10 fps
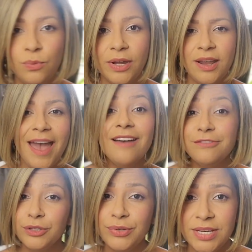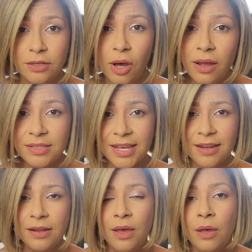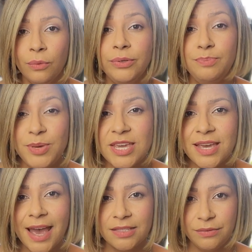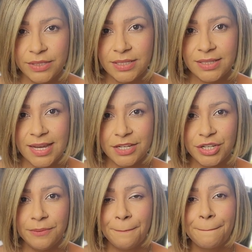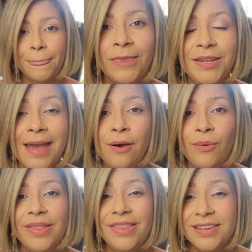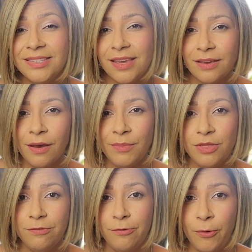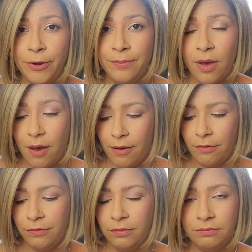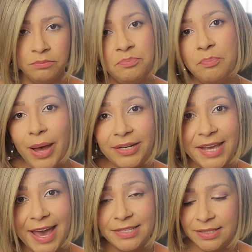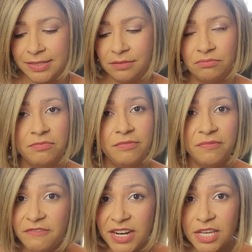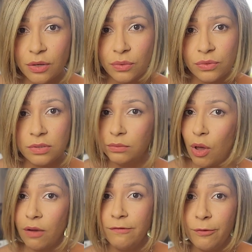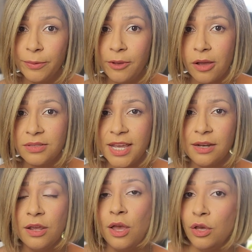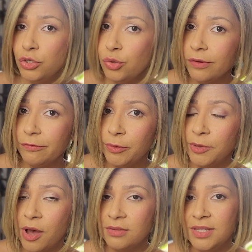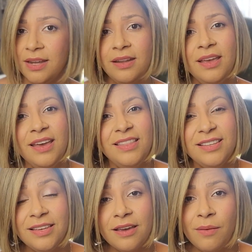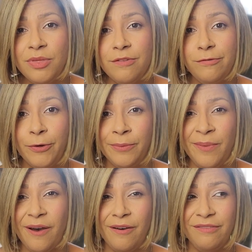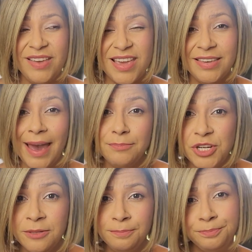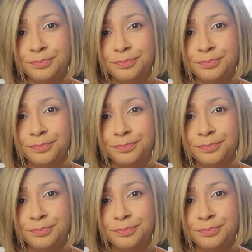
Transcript: what evergreen content would be as a real estate agent. Now, this can come in the form of podcasts, videos, long form content, short form content. This can come in the form of a caption,